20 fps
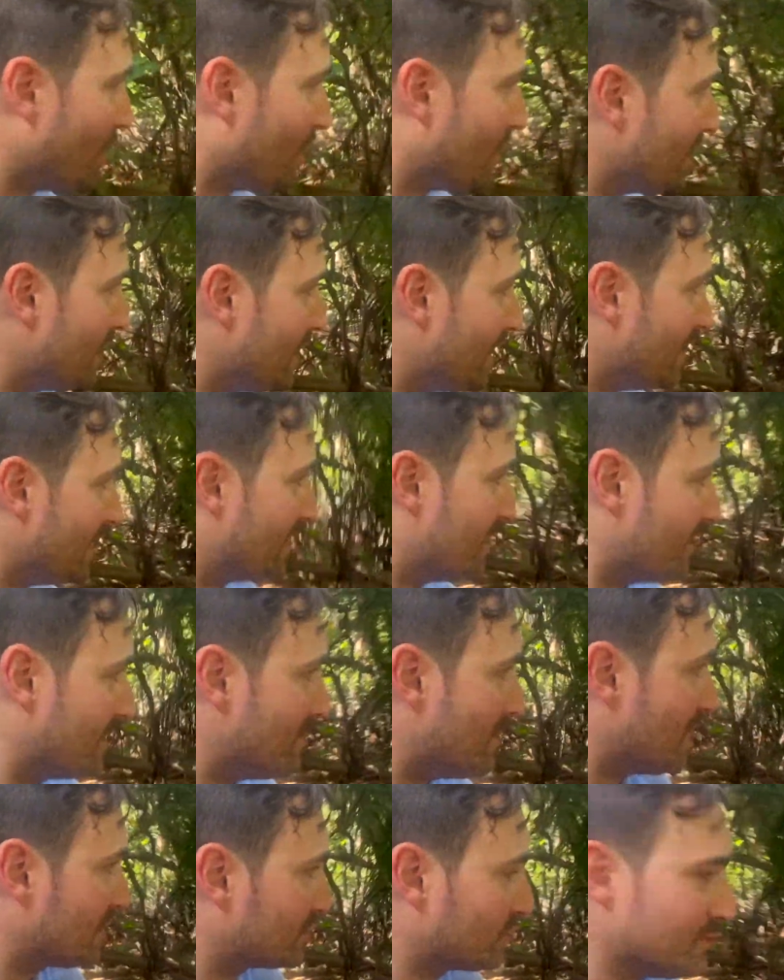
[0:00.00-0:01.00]
the
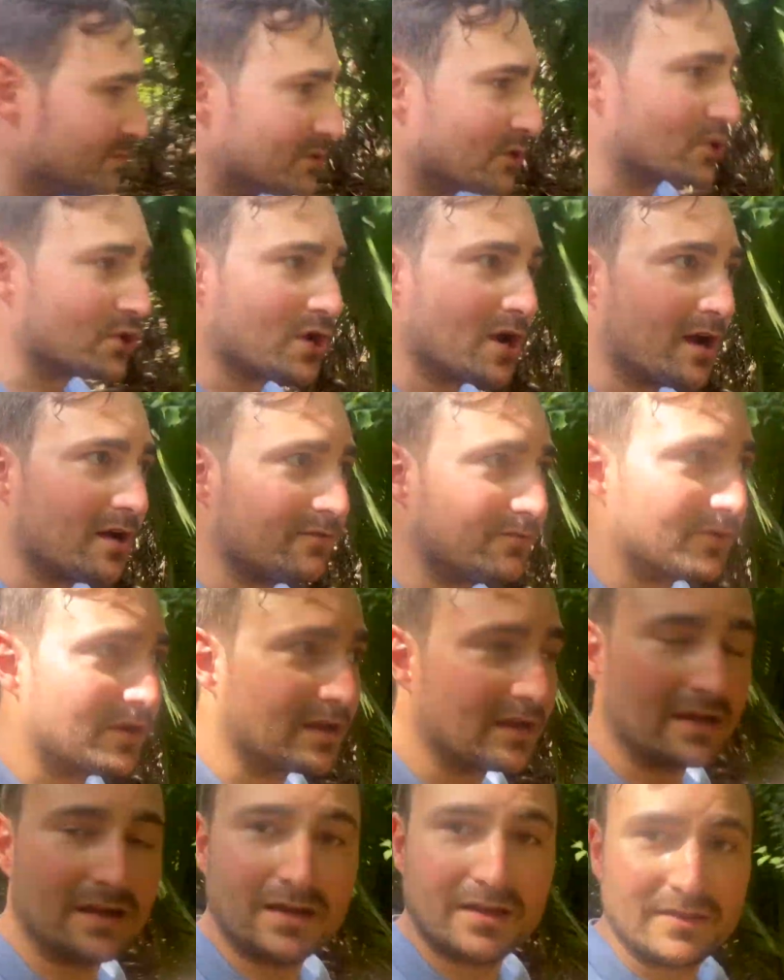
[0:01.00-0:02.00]
mushrooms are
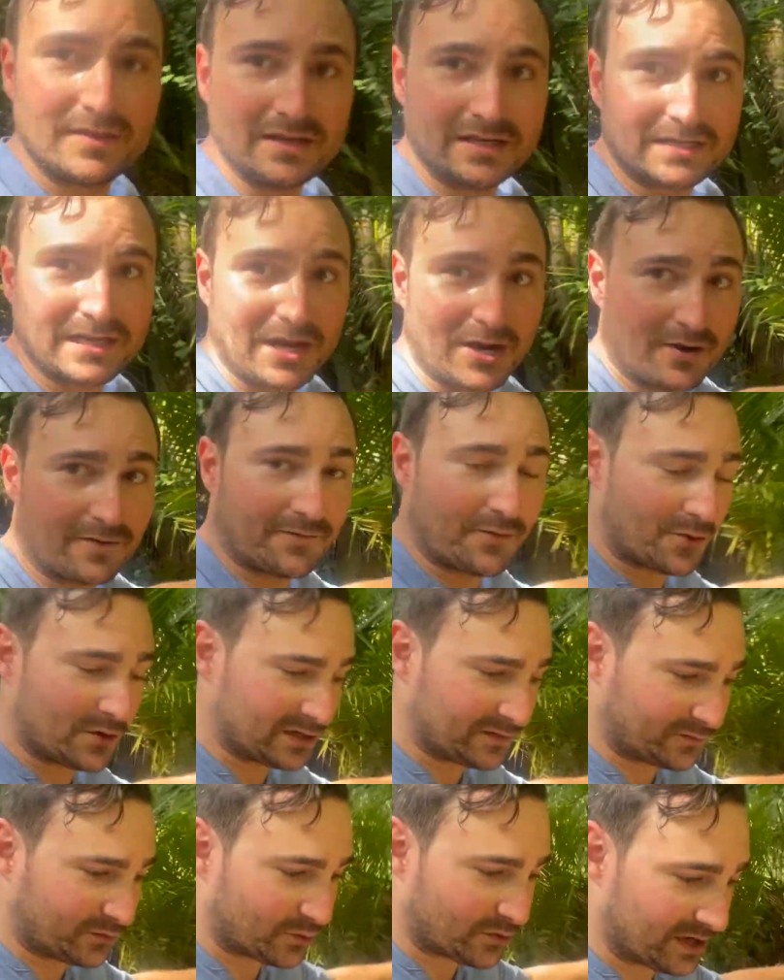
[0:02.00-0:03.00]
covering the entire forest
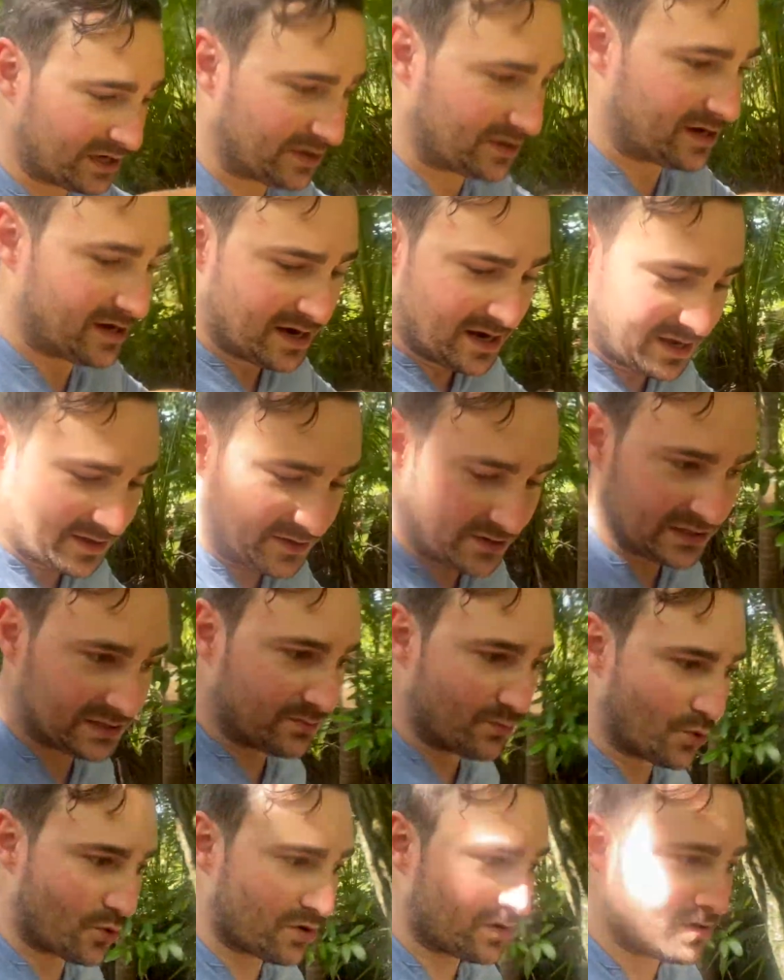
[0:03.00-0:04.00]
floor here. There's
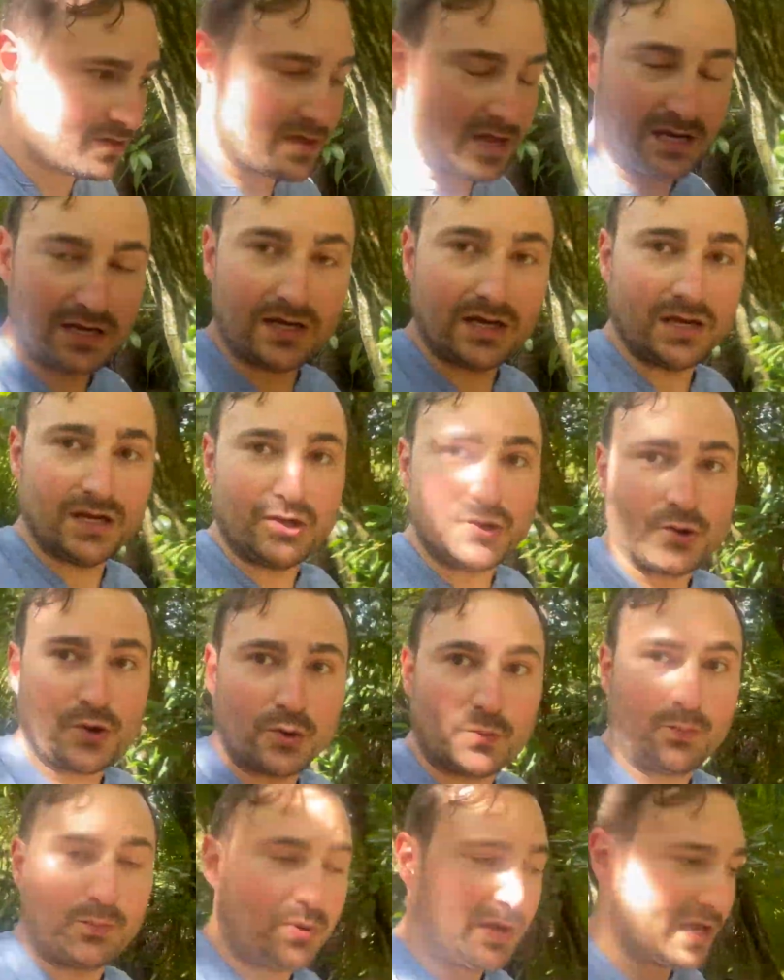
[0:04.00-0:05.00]
more than you could
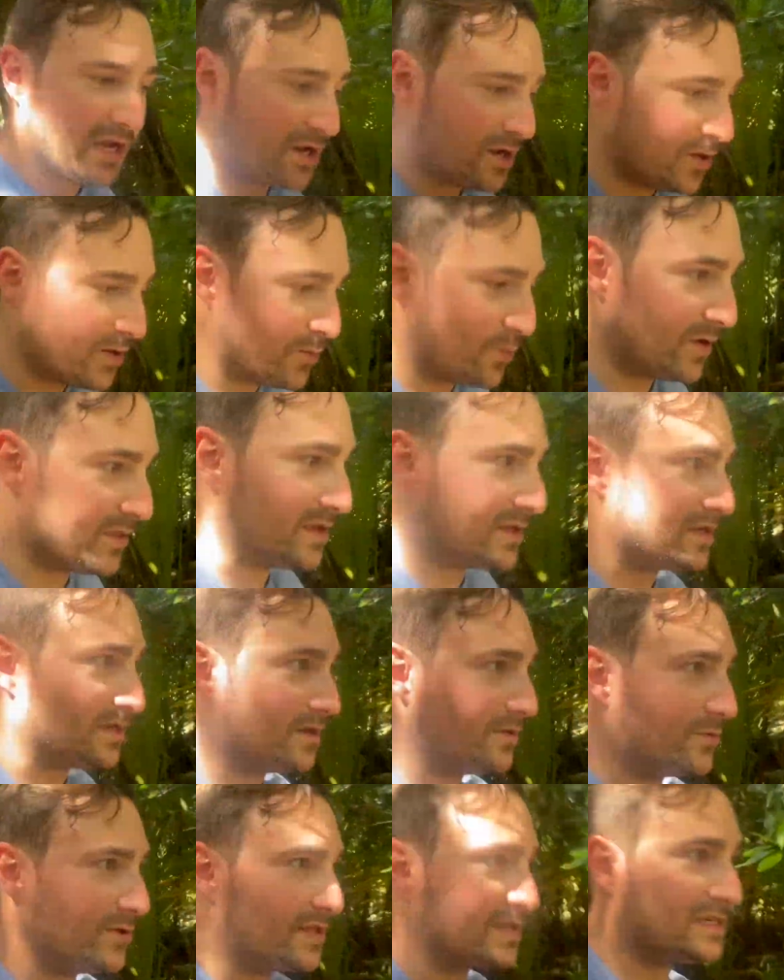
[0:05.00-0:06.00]
pick with
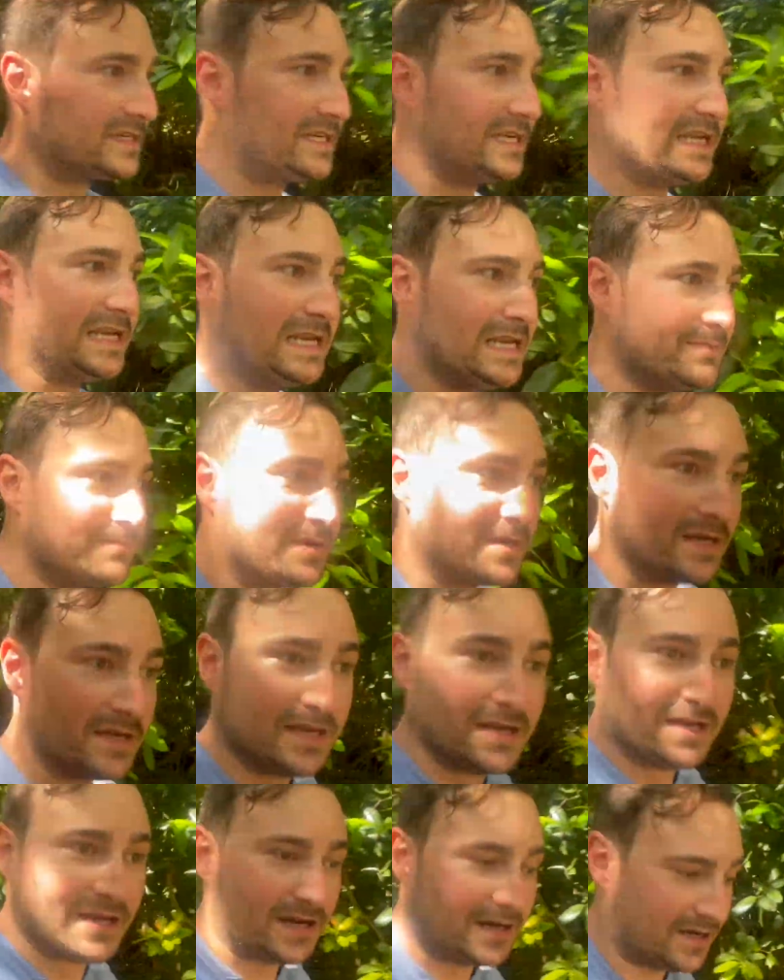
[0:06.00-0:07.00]
a team
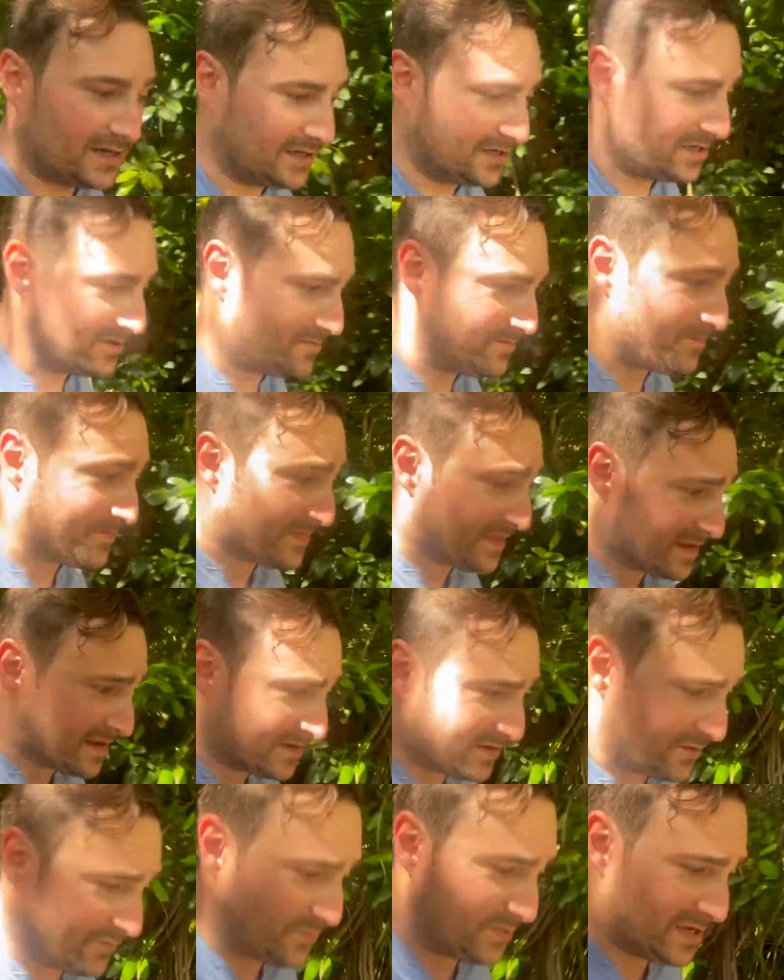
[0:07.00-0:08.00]

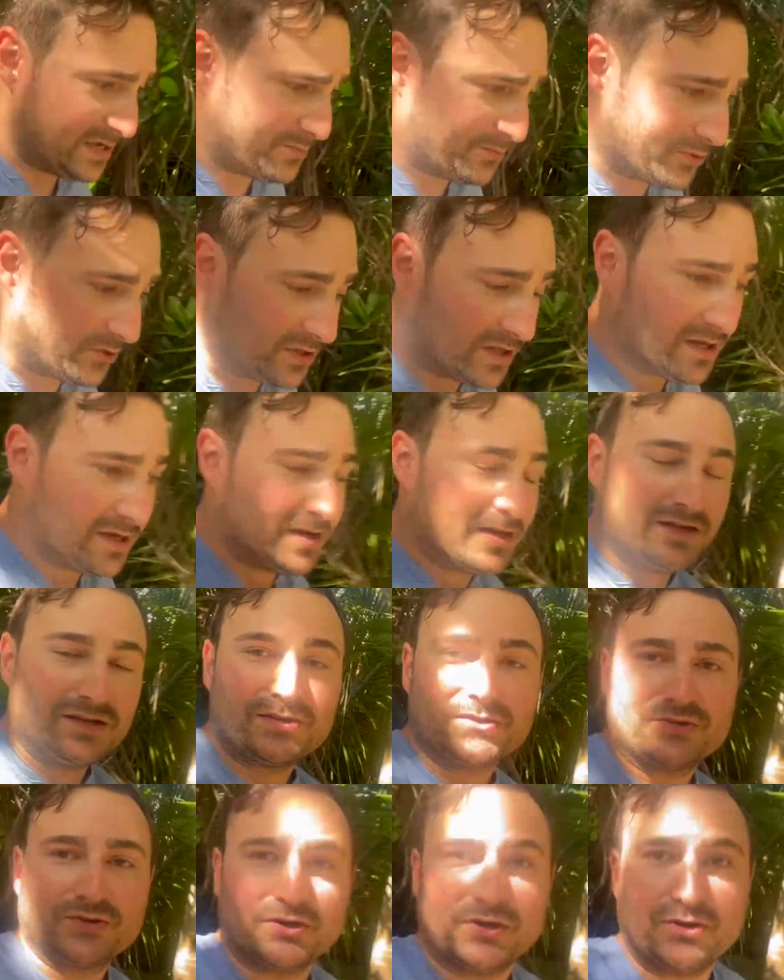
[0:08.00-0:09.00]
of people.
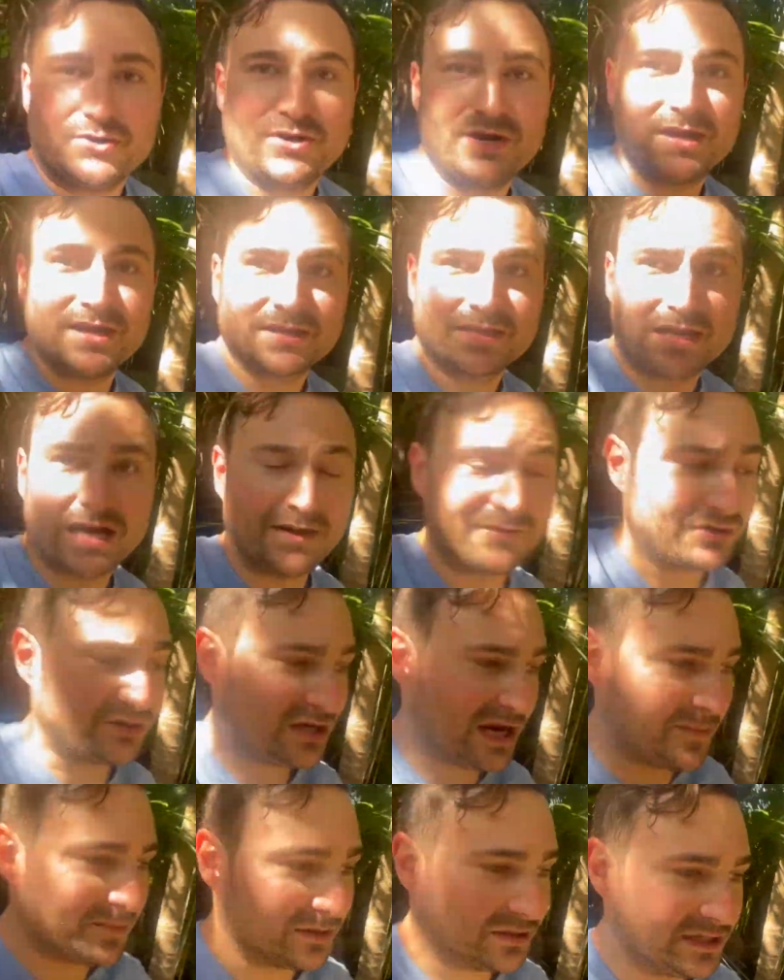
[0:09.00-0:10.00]
So kind of a
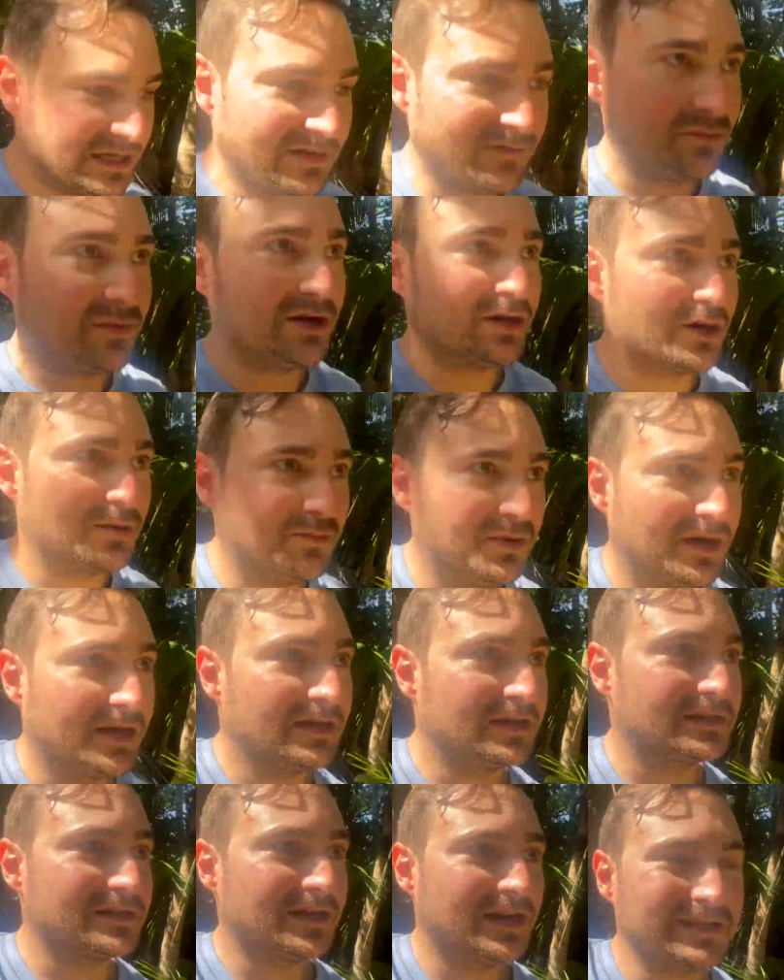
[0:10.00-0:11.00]
shame to leave them here, but
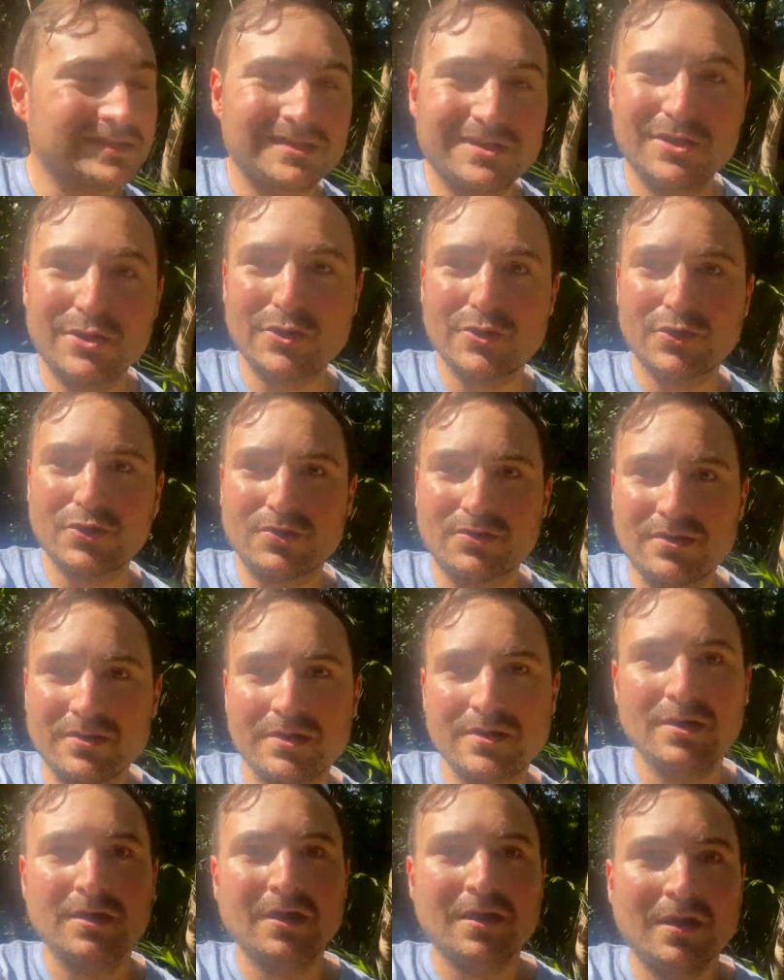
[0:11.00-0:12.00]
it's nice to know they'll
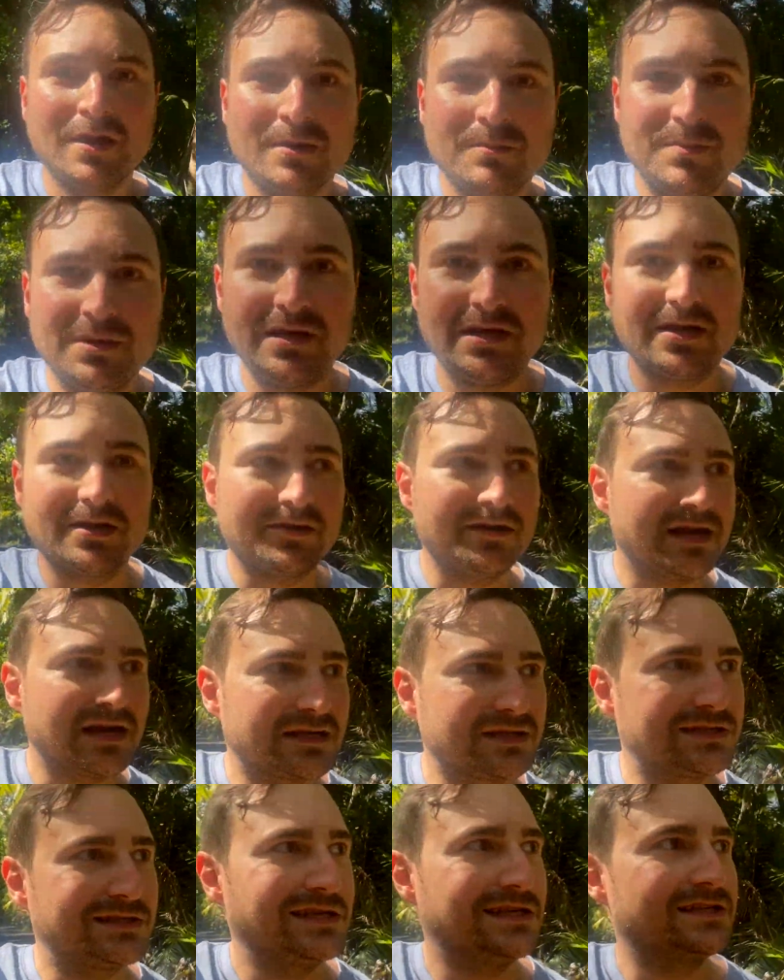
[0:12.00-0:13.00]
be here next
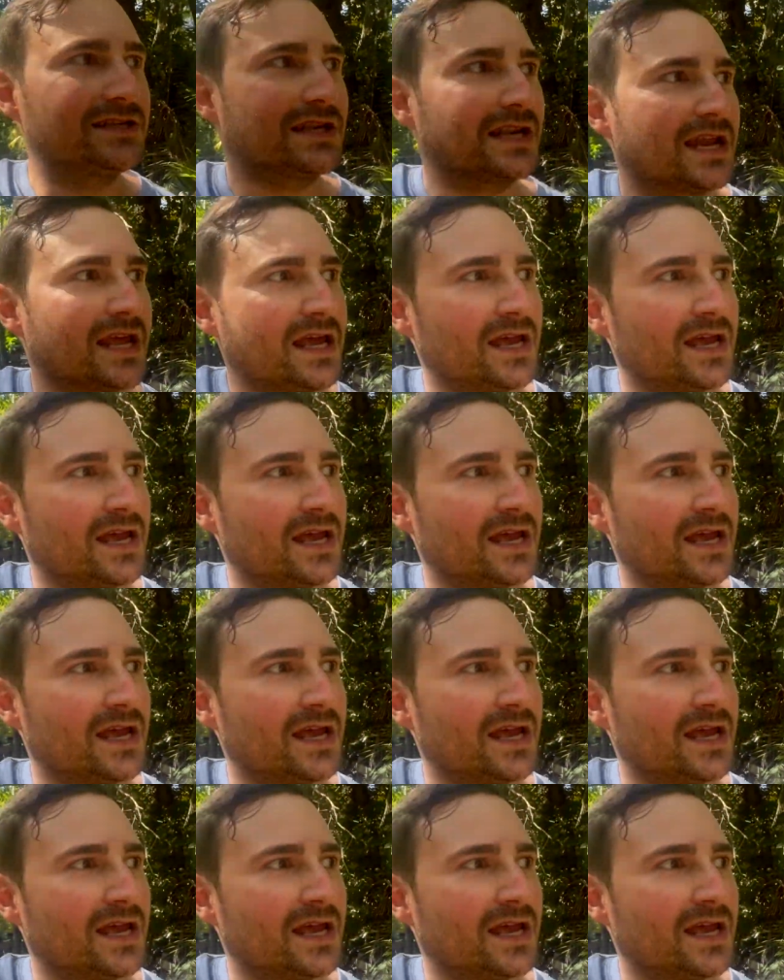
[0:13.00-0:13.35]
season.